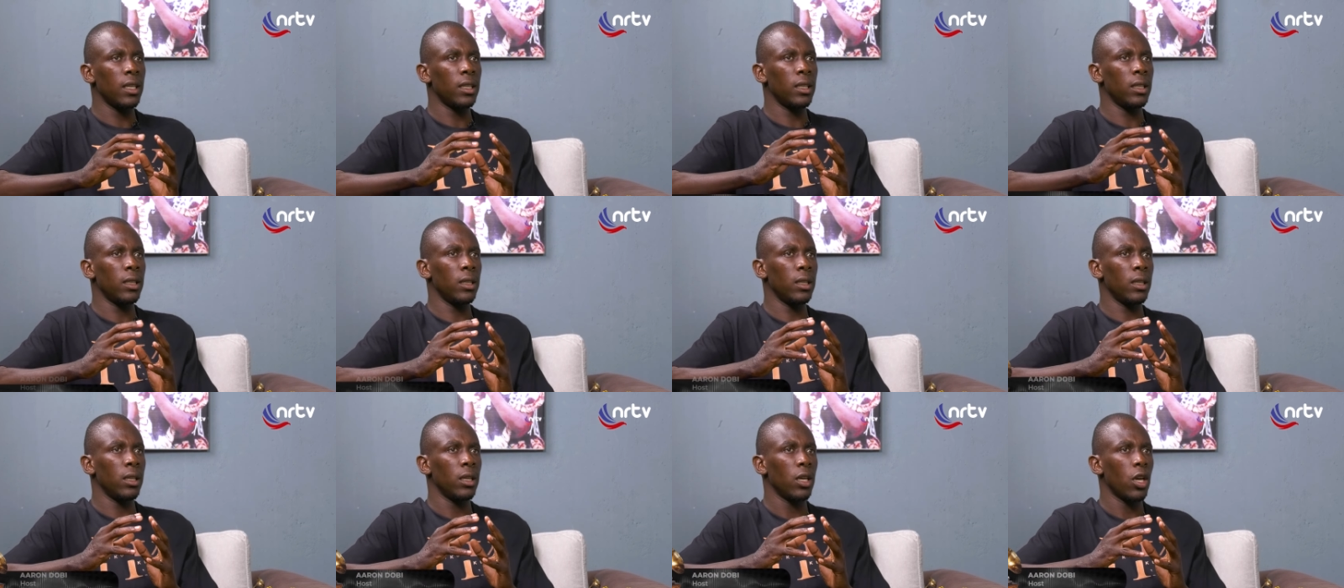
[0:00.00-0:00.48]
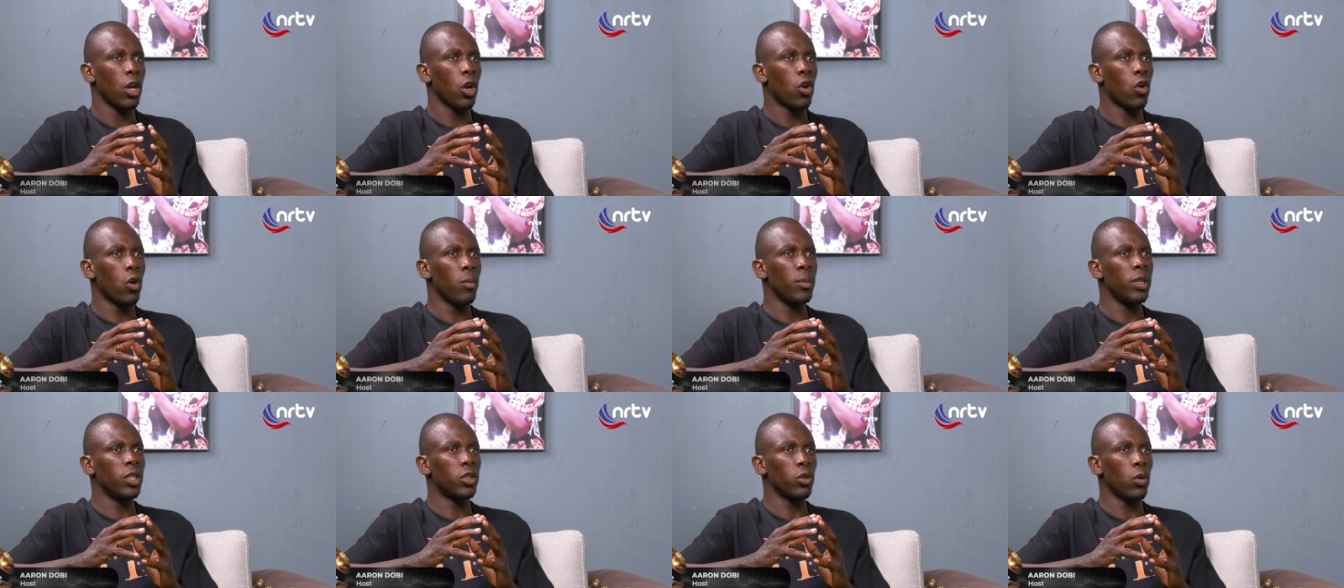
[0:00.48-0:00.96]
a, a,
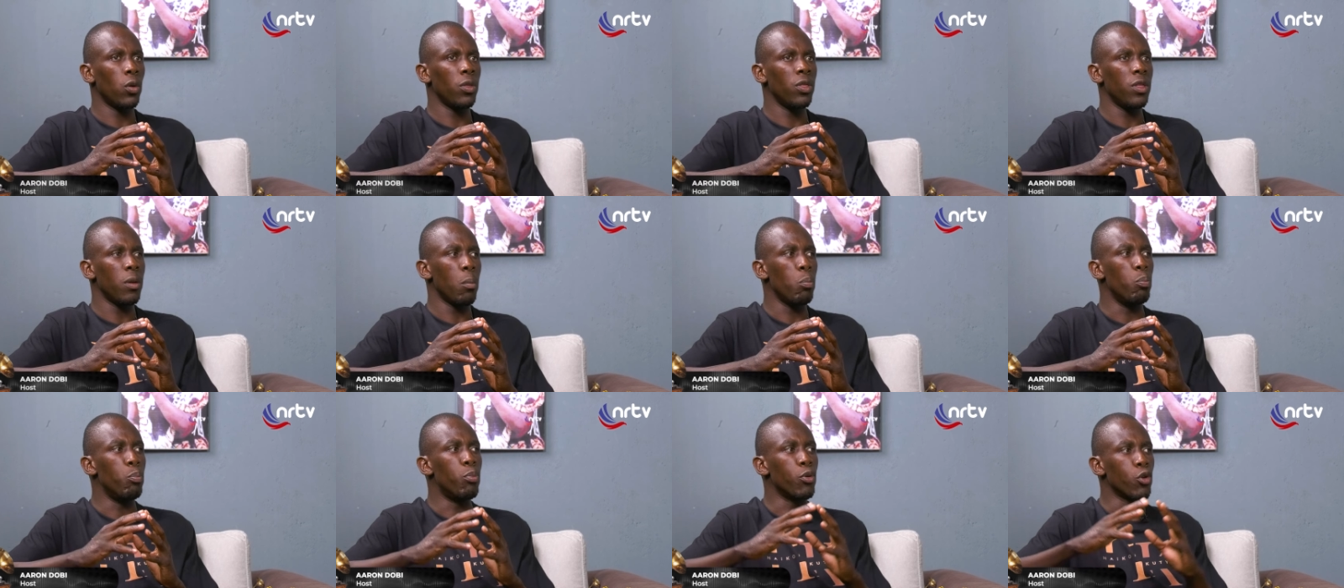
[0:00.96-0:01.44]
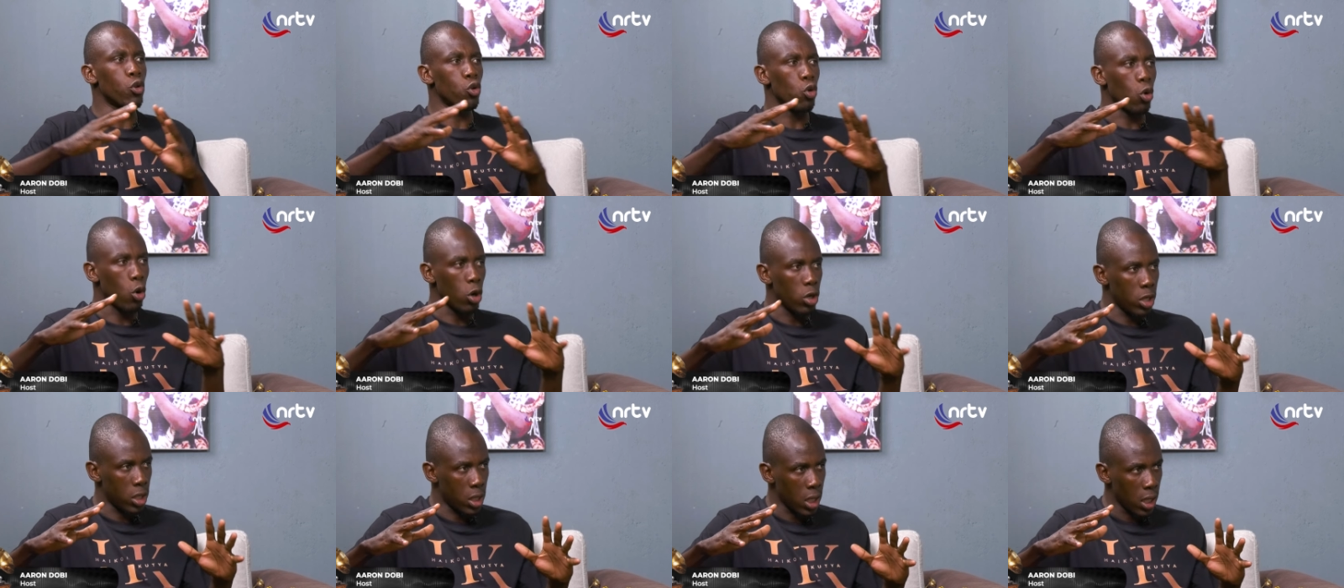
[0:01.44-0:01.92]
comment on the
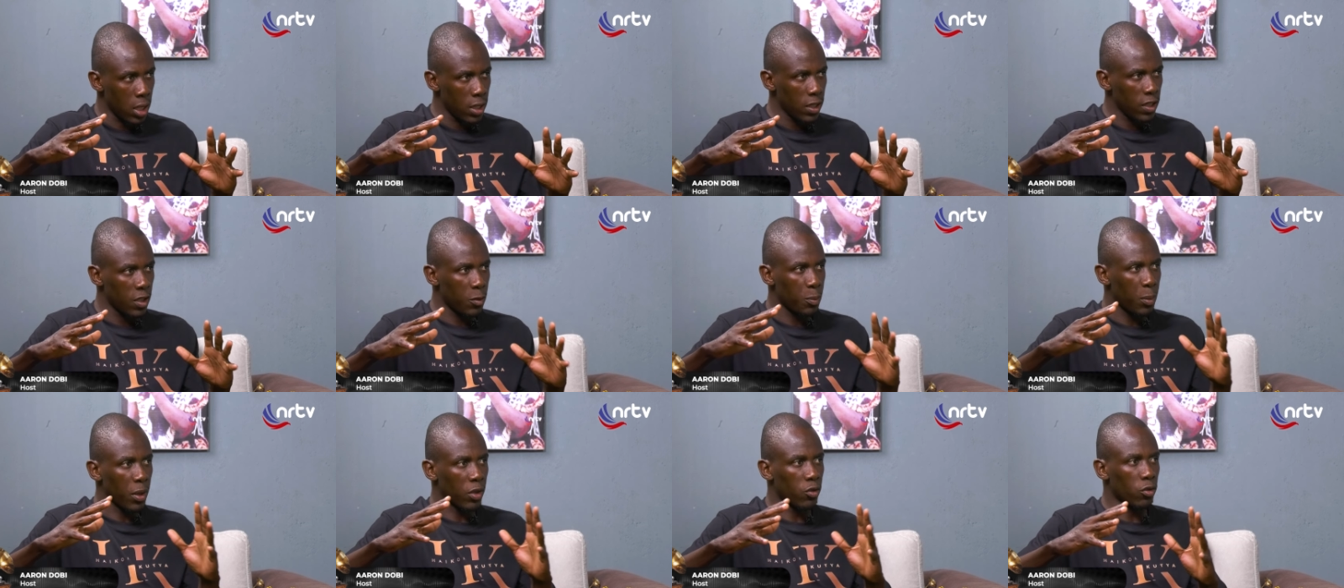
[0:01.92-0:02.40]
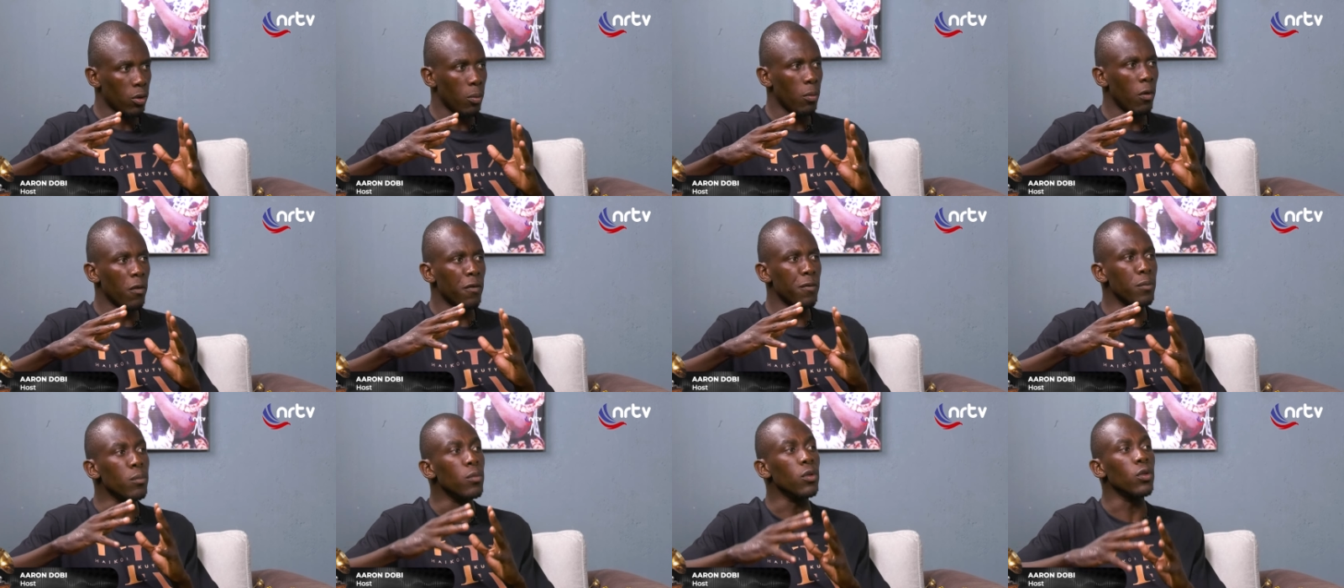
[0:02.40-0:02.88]
broad spectrum
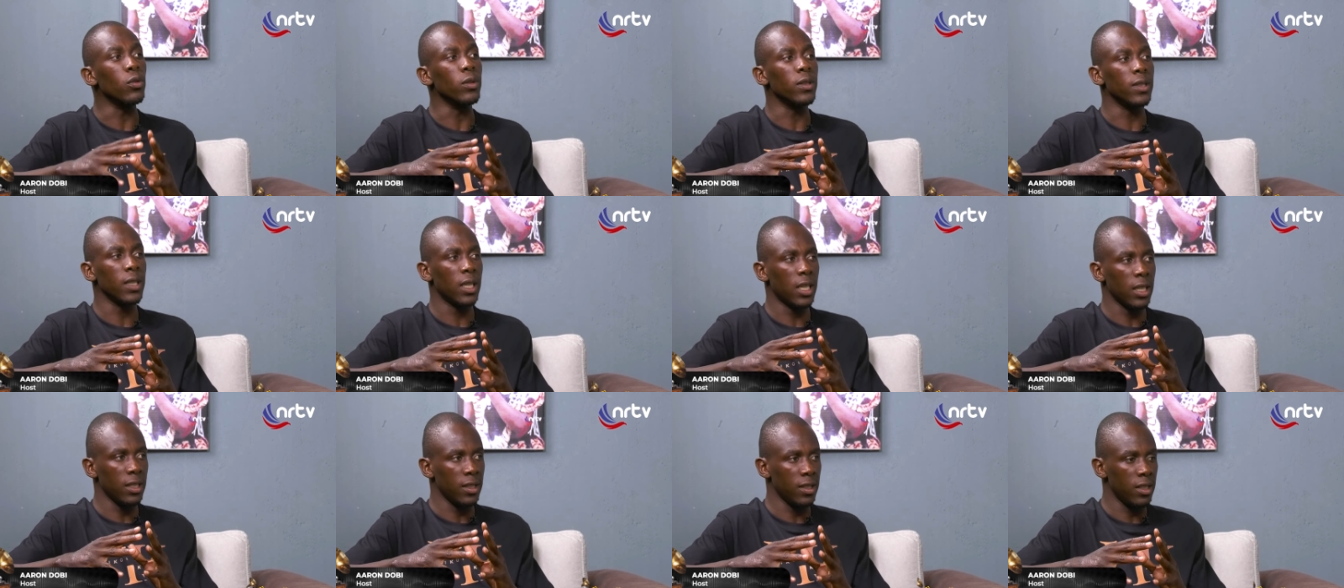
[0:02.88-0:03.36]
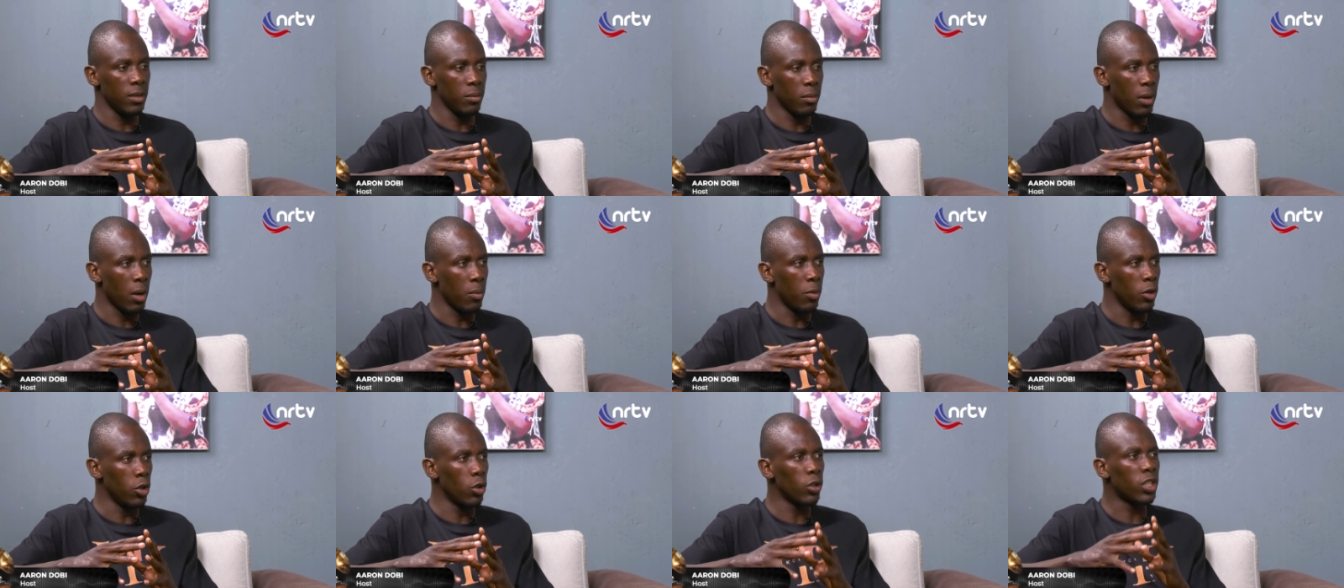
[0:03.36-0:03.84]
of music in
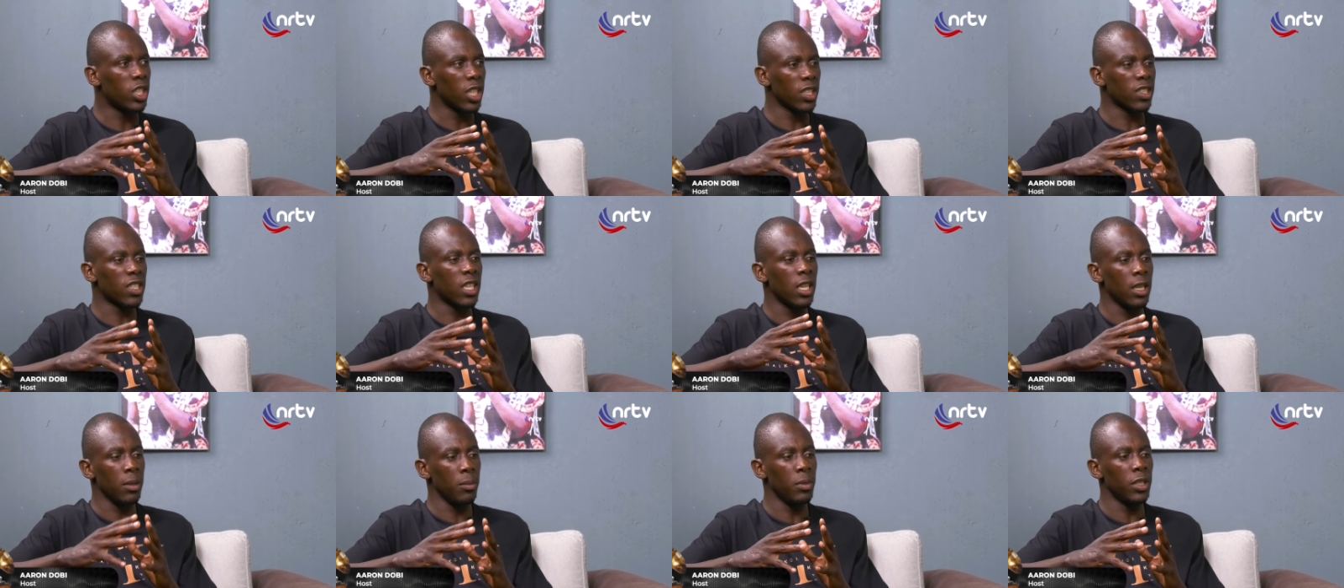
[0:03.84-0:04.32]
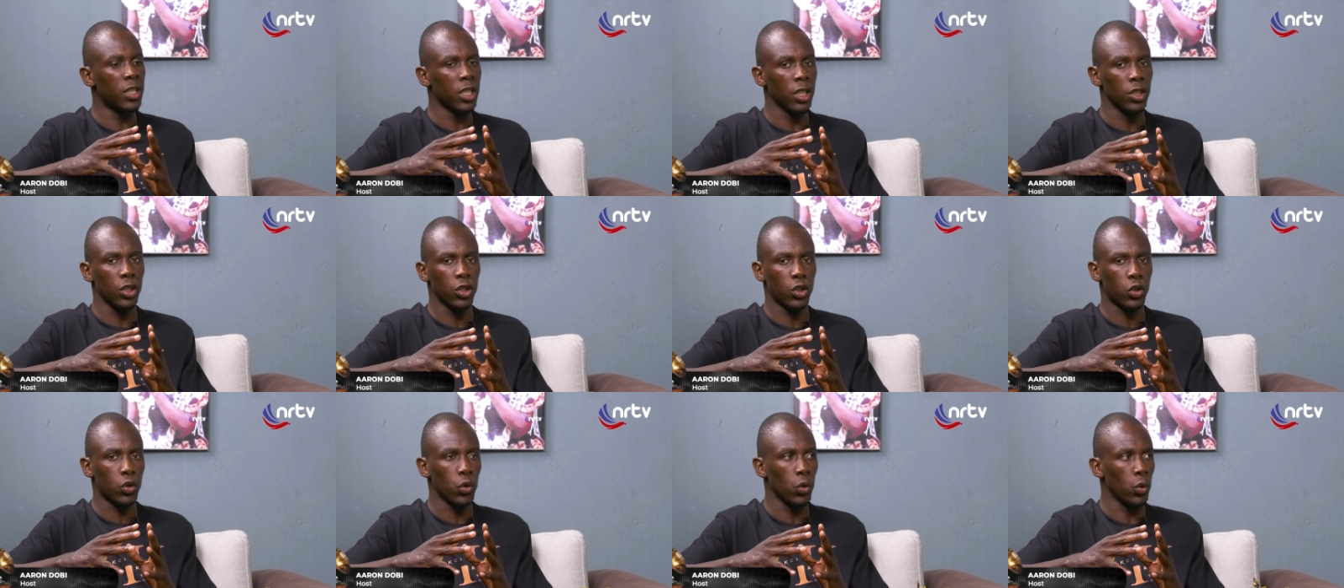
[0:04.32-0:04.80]
Zimbabwe, not just
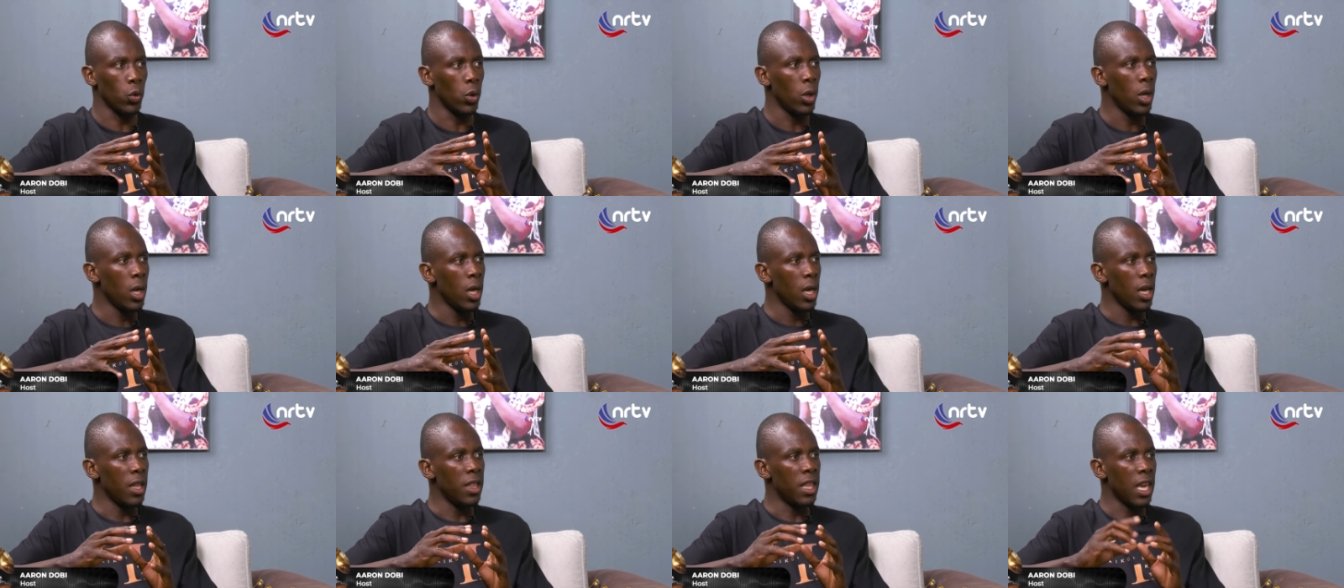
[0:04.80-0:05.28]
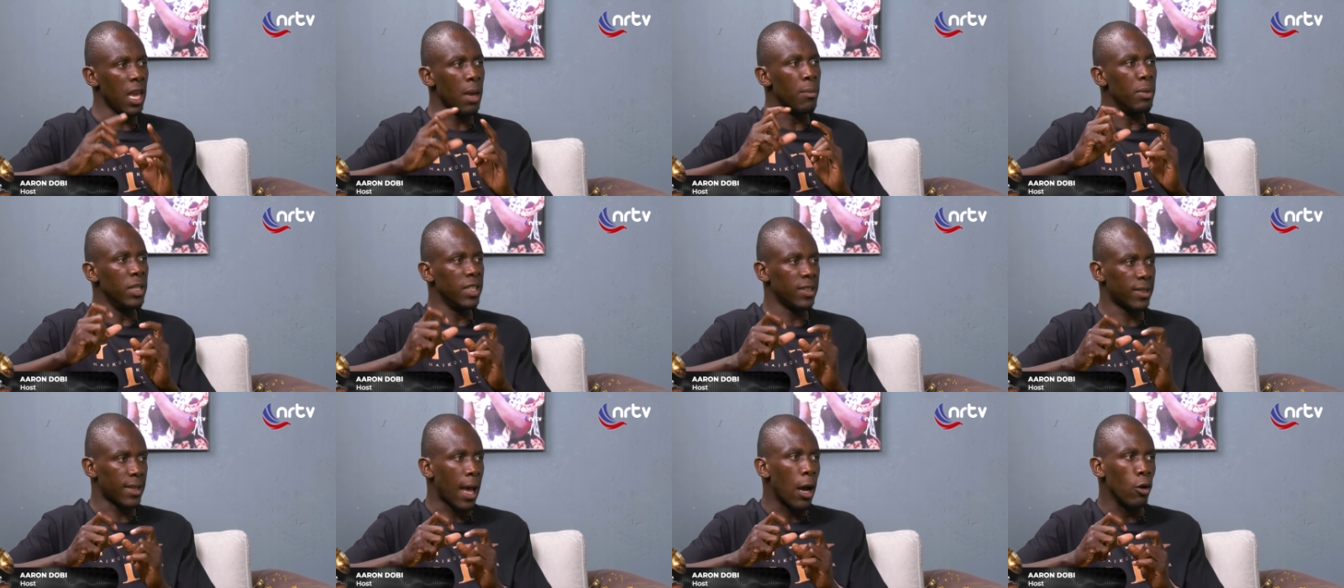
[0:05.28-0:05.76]
limited to uh, the
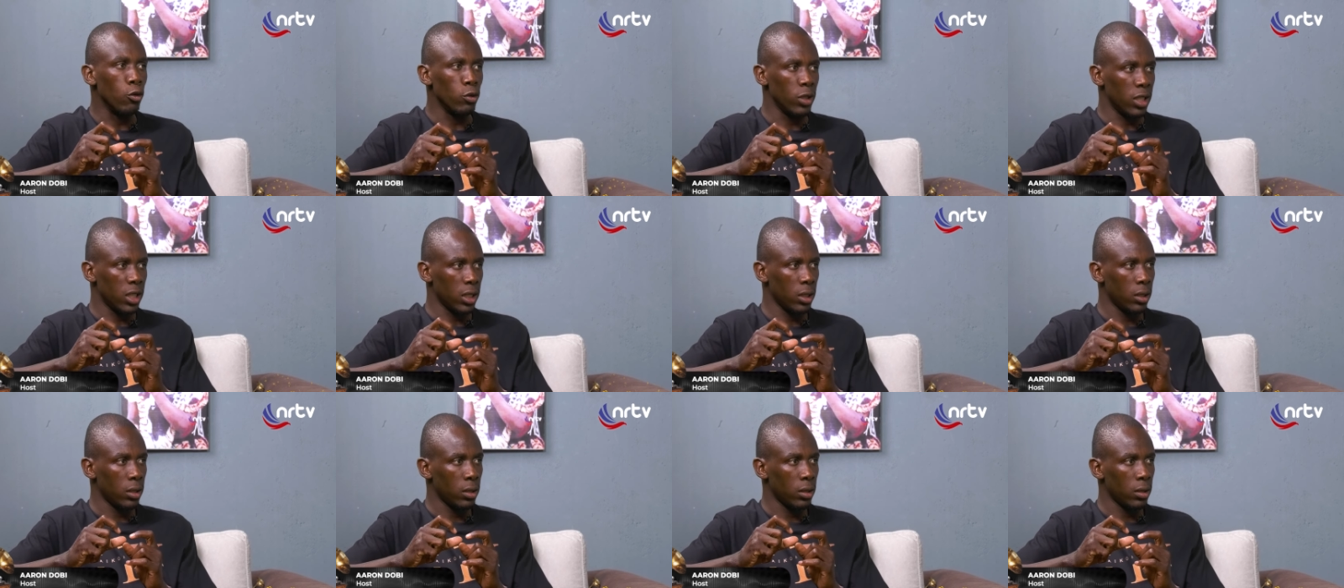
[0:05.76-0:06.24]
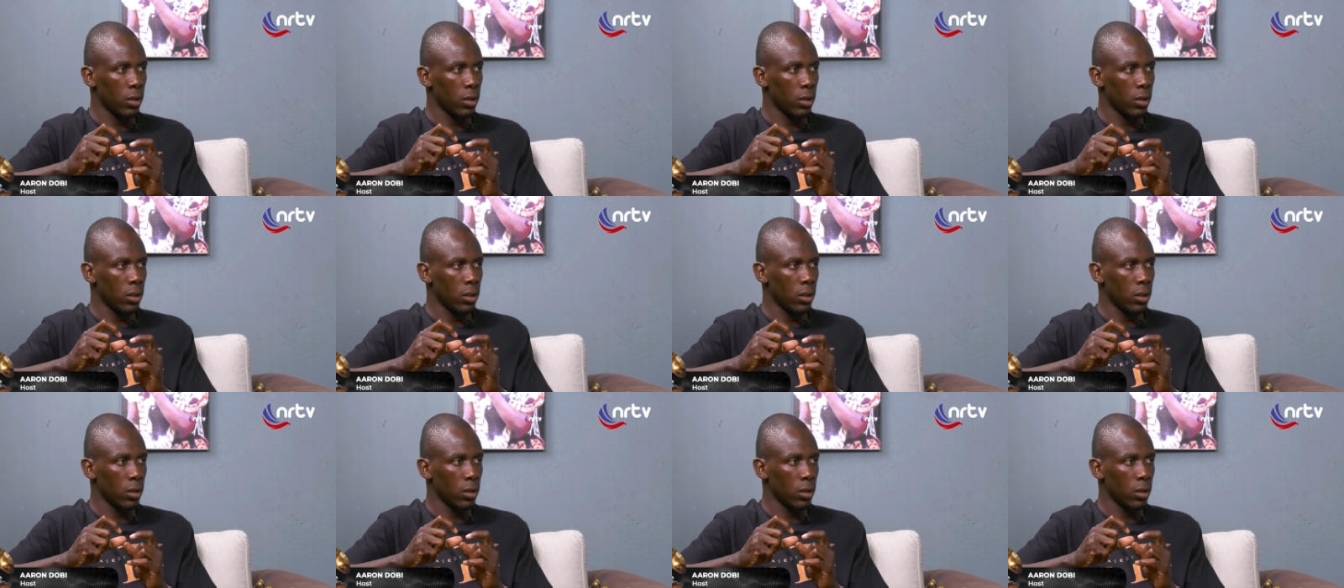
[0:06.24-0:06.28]
urban sound